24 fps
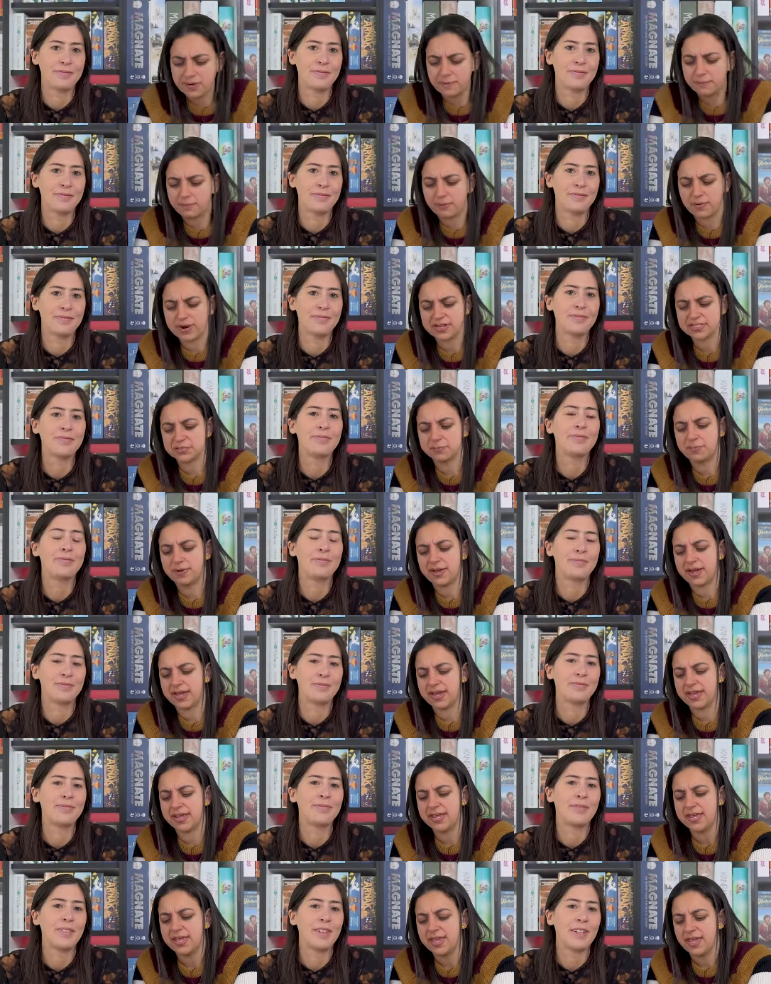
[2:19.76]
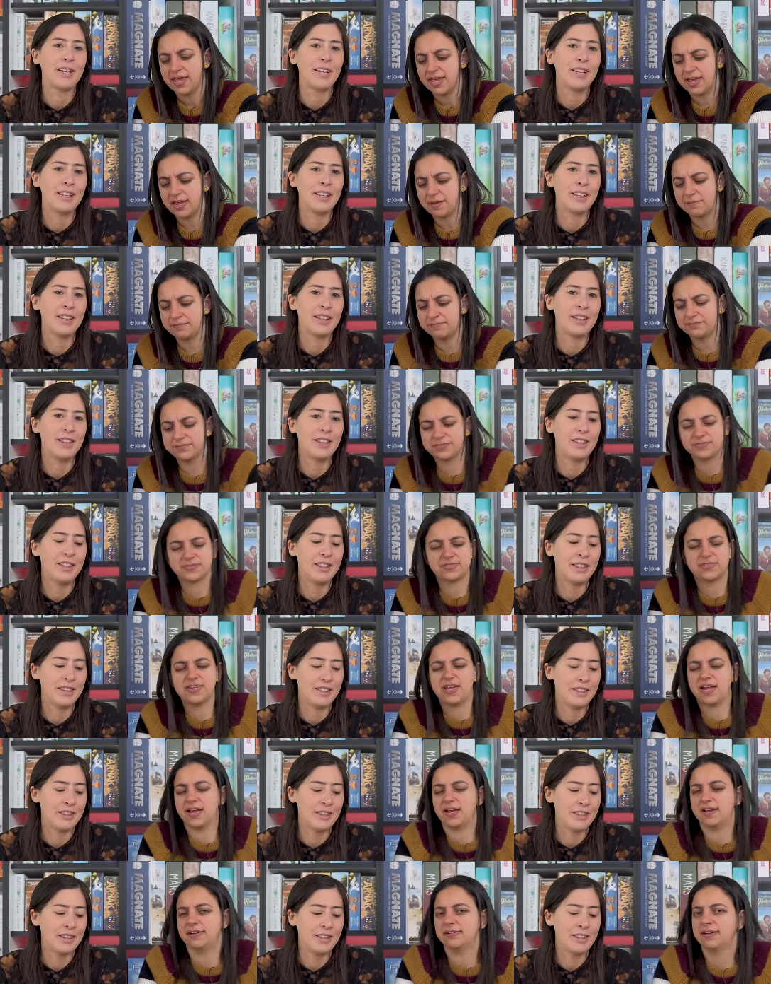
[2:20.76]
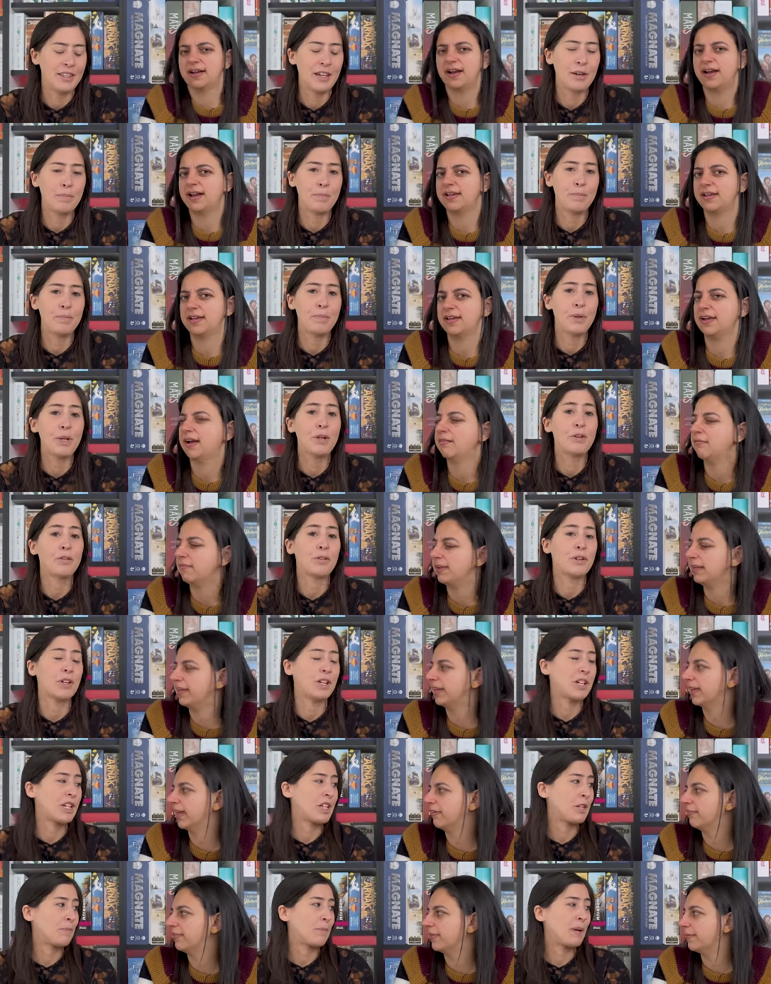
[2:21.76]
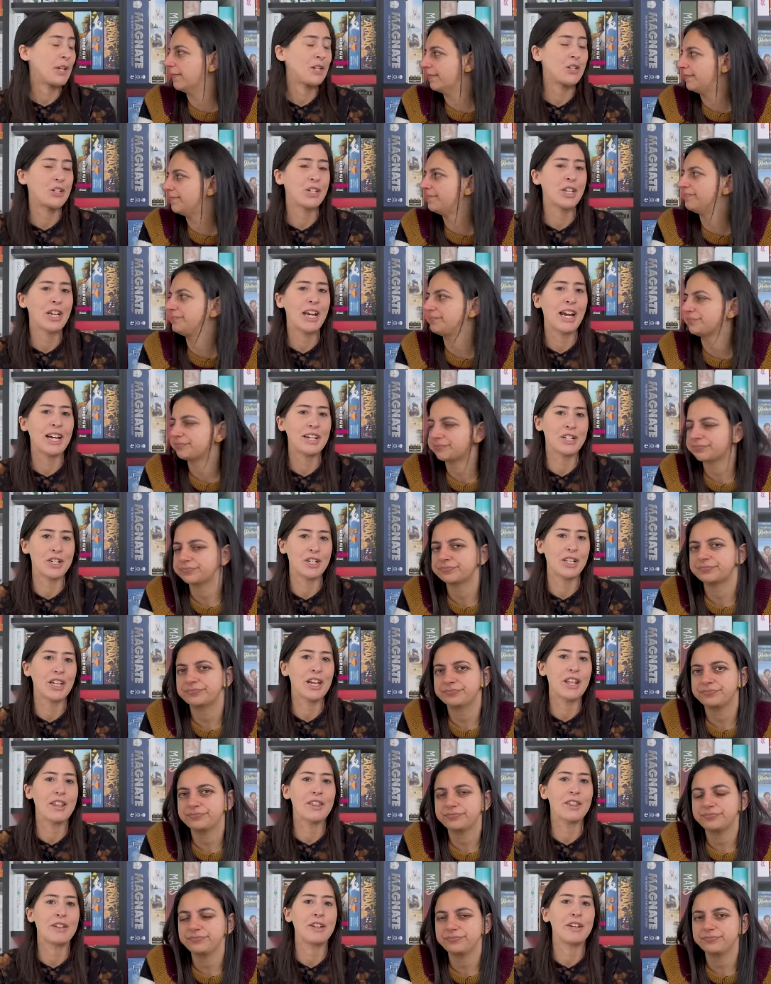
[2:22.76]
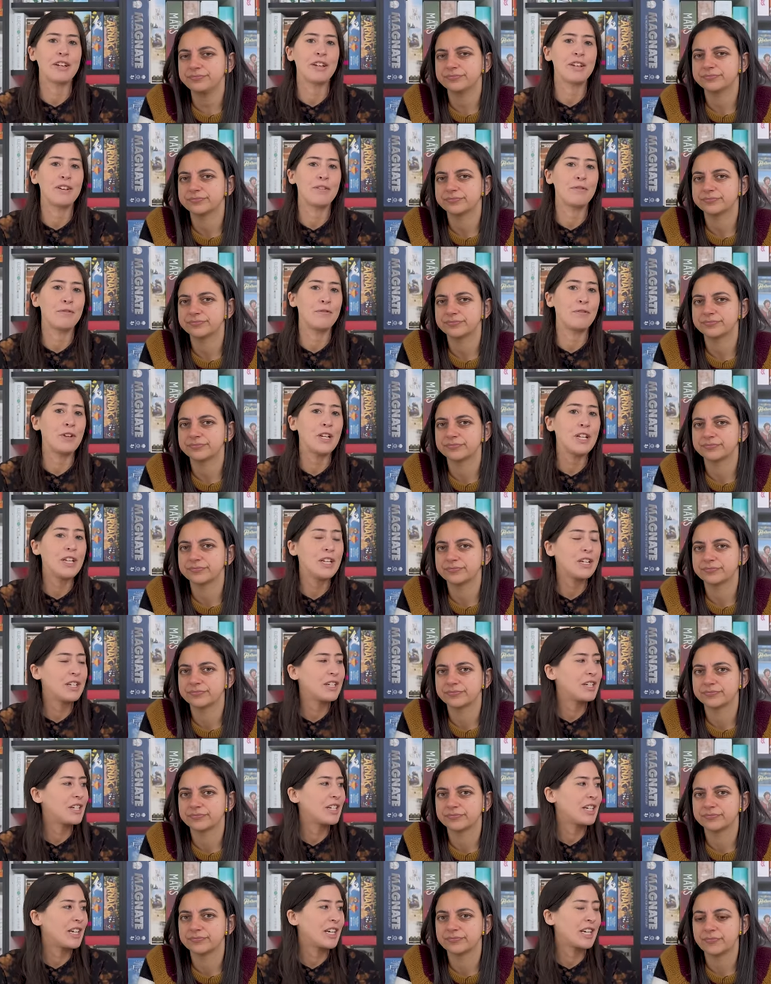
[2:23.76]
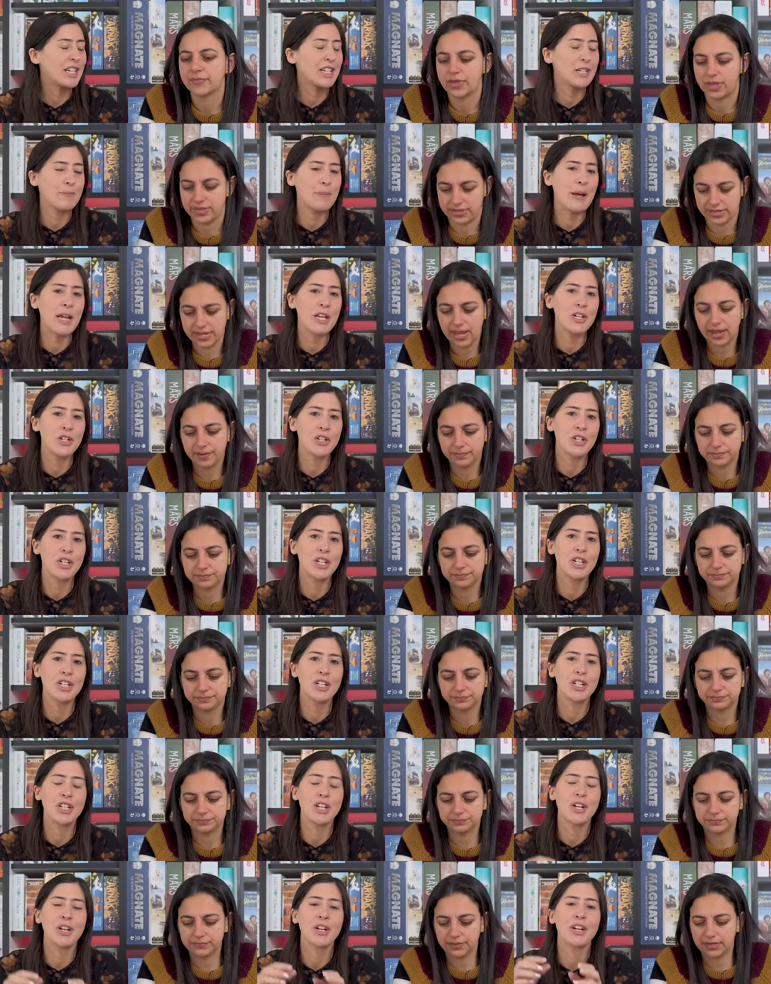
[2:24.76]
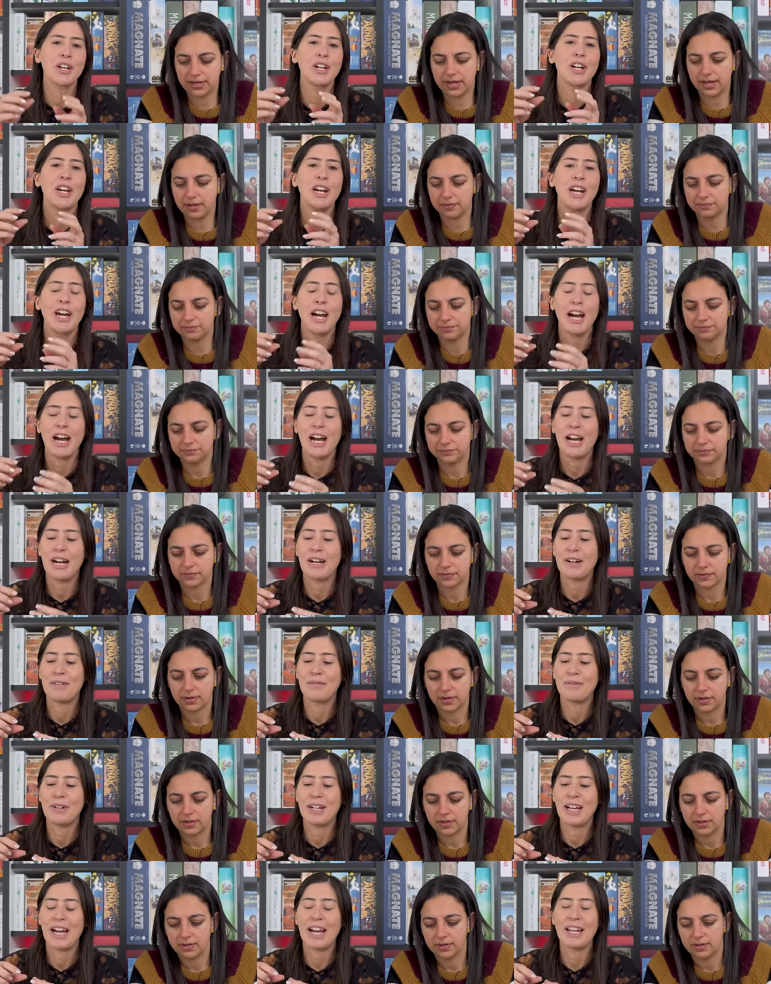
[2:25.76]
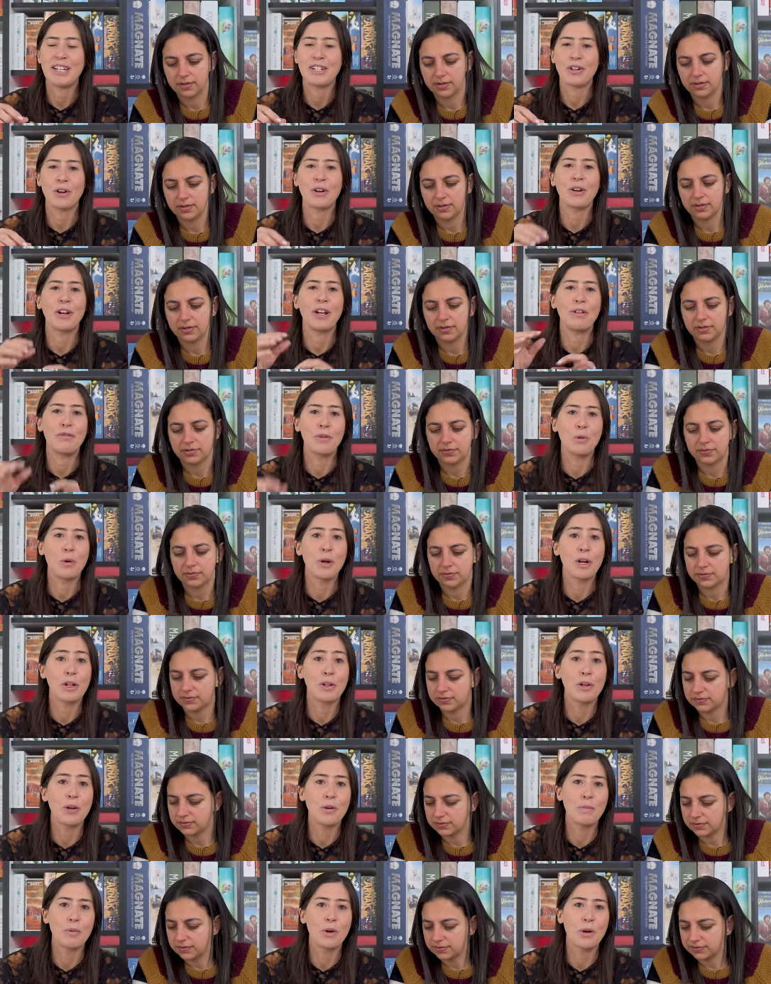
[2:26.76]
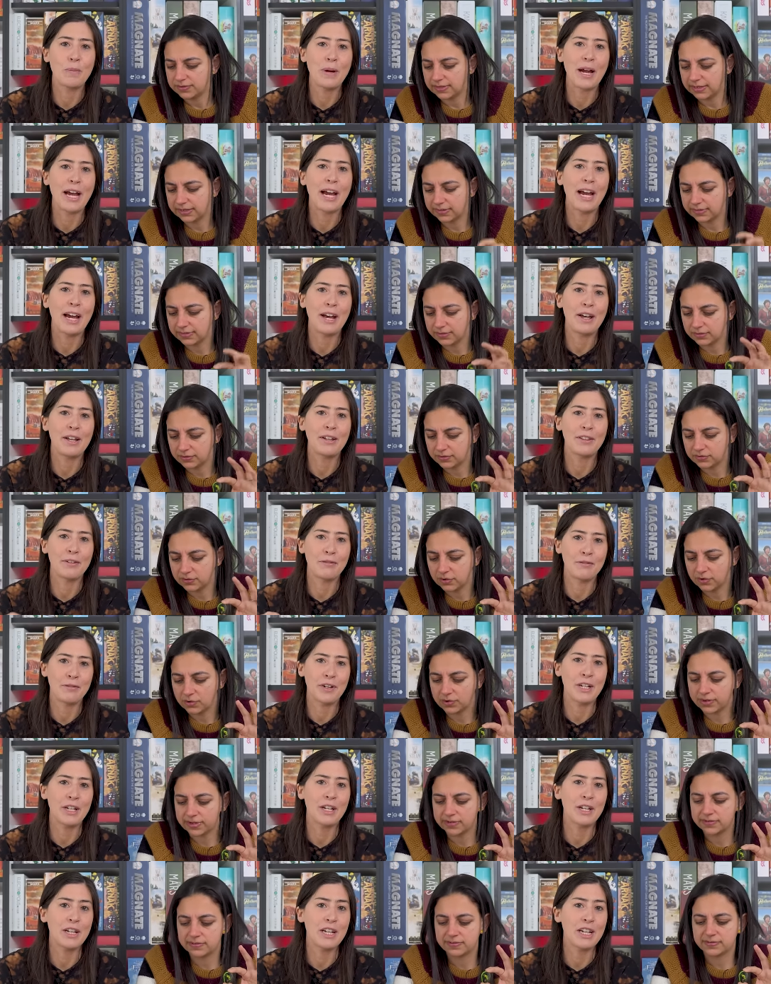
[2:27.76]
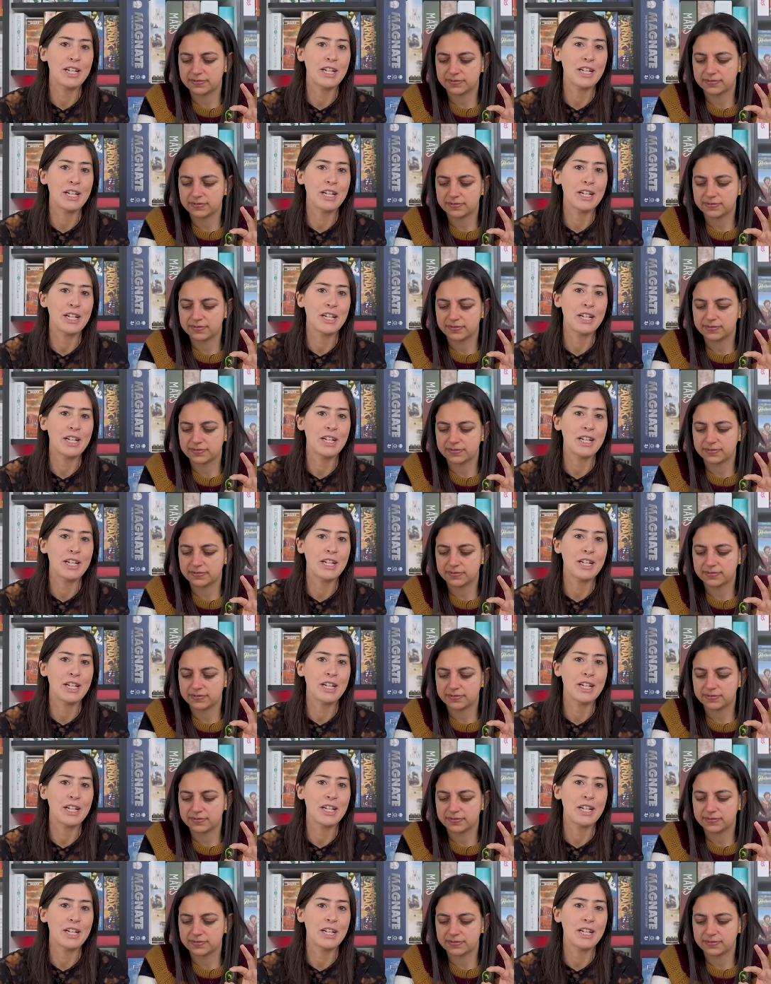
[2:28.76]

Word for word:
Speaker 1: impressed by um yeah they're I, beautiful I really especially
Speaker 2: them. actually the vineyard expansion so yeah. um and uh, if you want to learn more about how the vineyard